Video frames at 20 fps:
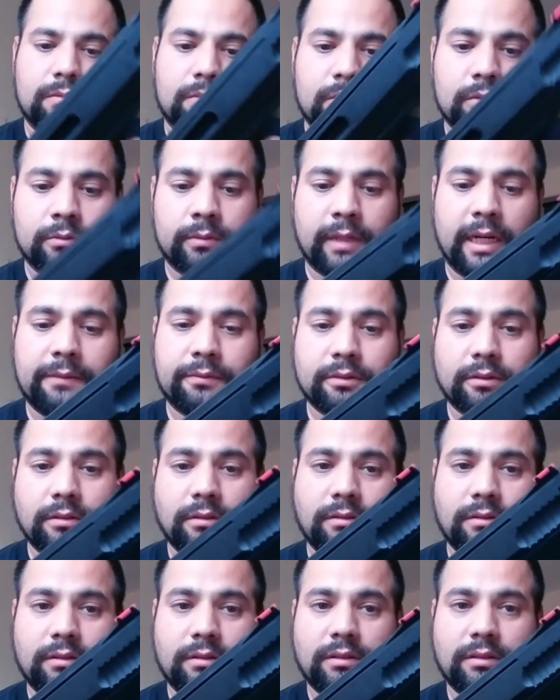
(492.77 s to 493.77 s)
rifle,
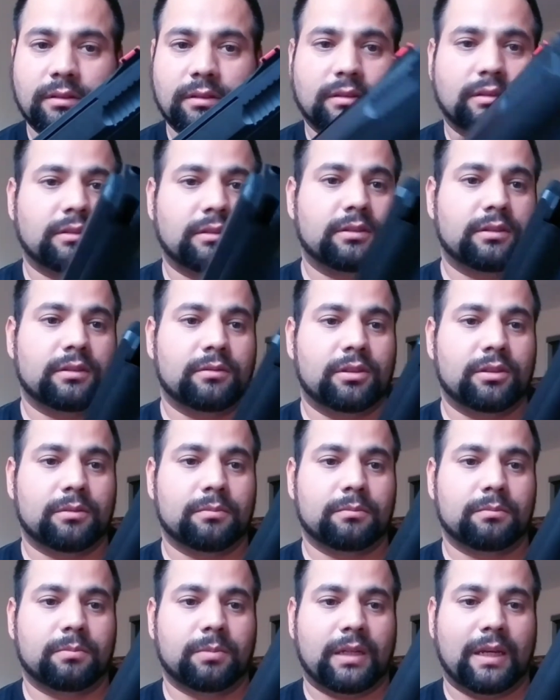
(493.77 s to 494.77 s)
because you
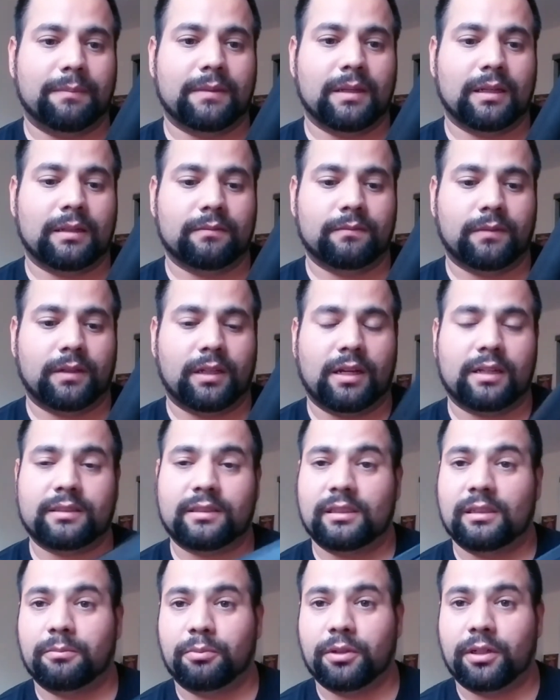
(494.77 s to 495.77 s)
can keep that
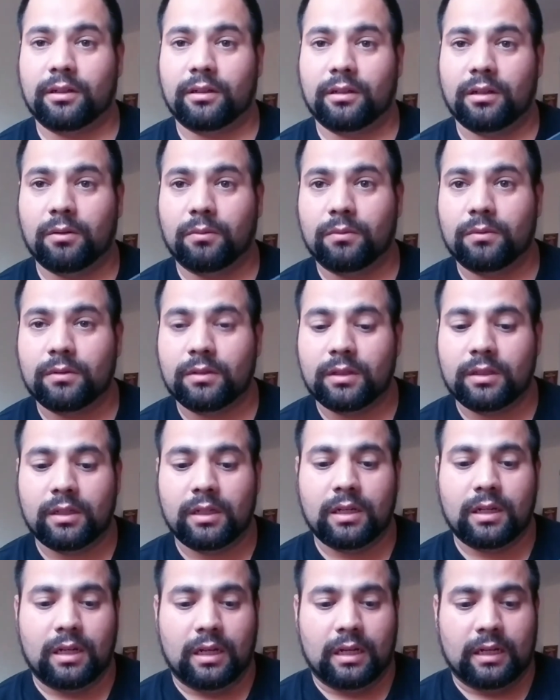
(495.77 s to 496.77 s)
velocity pretty low.
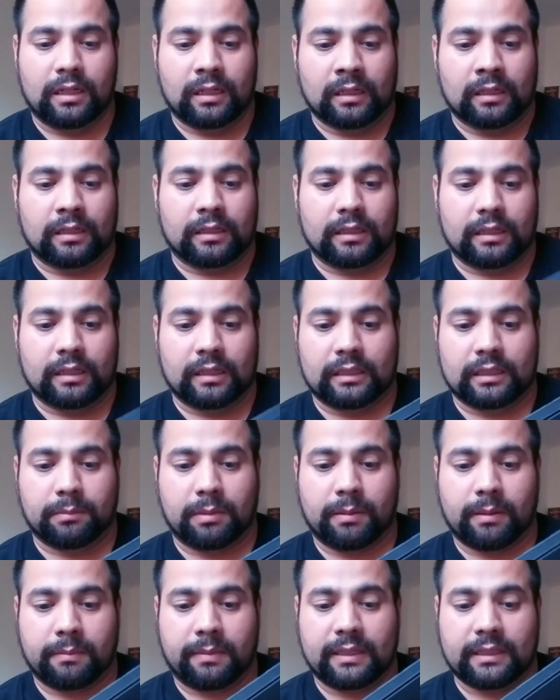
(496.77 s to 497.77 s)
And the
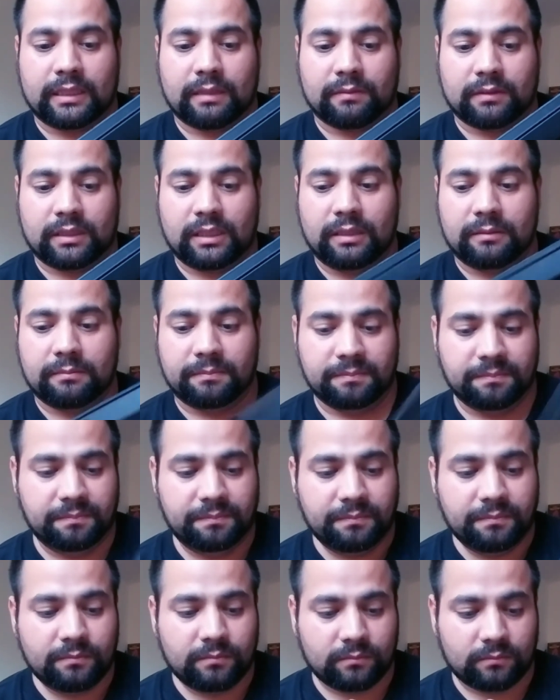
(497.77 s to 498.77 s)
Beeman P17,
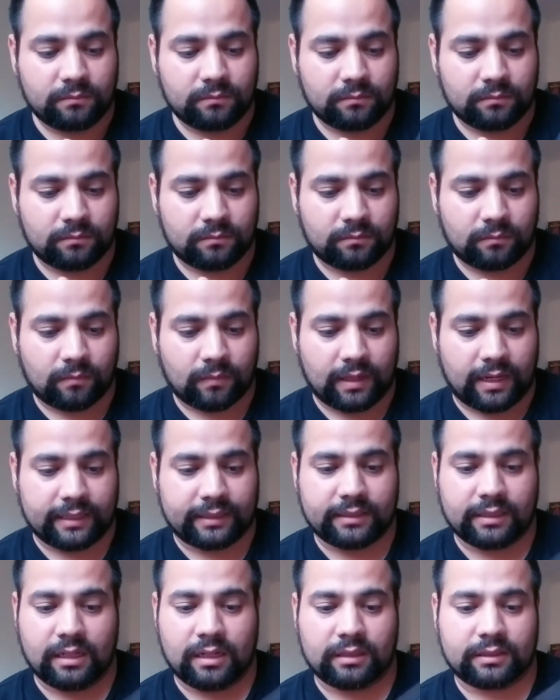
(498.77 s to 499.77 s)

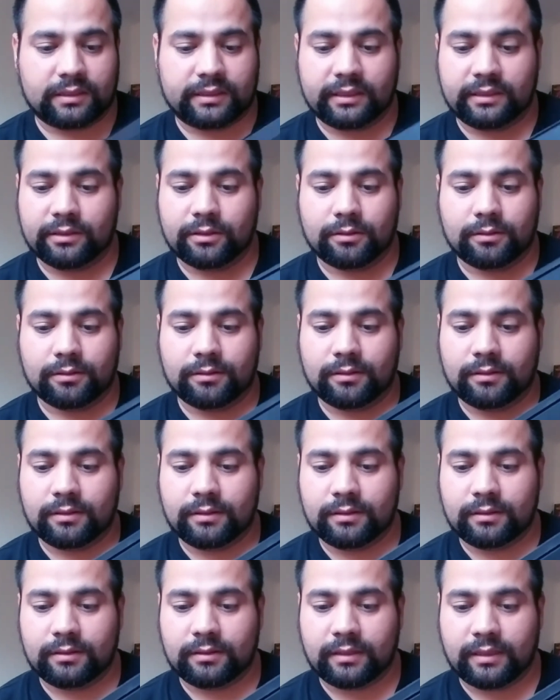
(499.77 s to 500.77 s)
it's a single
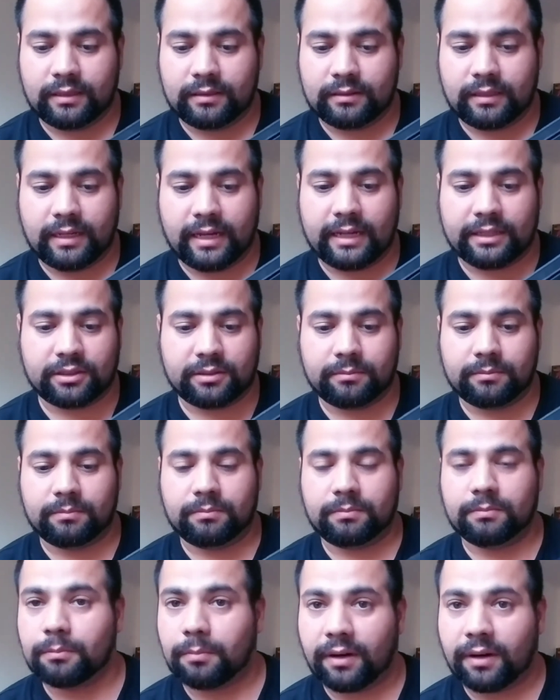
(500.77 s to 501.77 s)
action
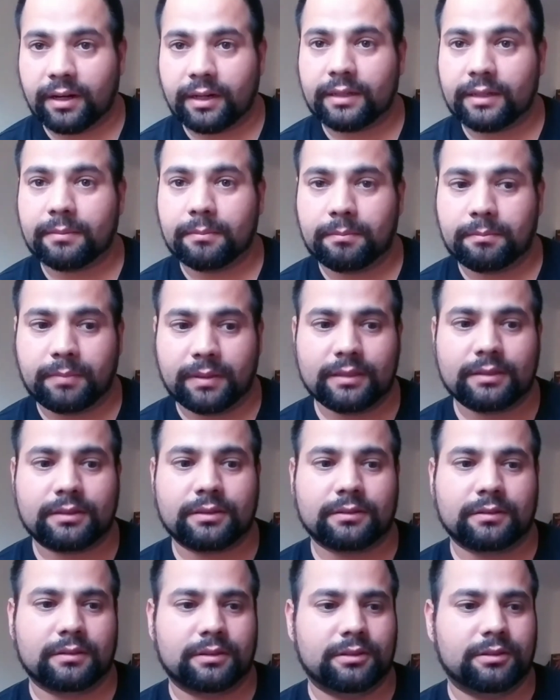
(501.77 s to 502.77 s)
break
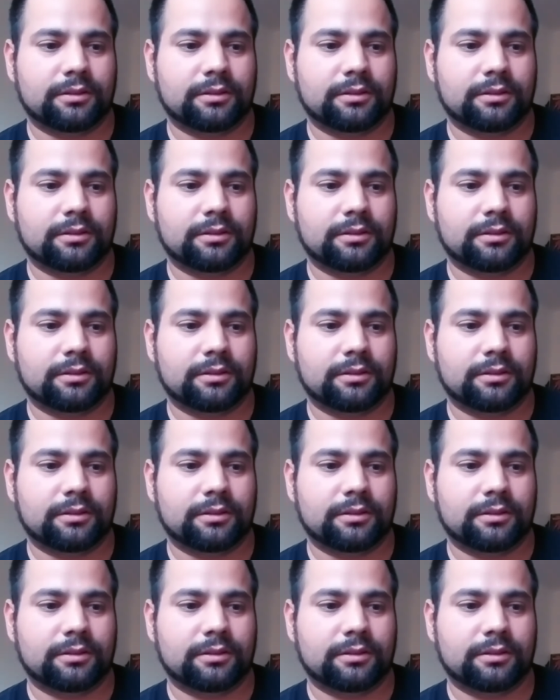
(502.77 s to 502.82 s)
pistol.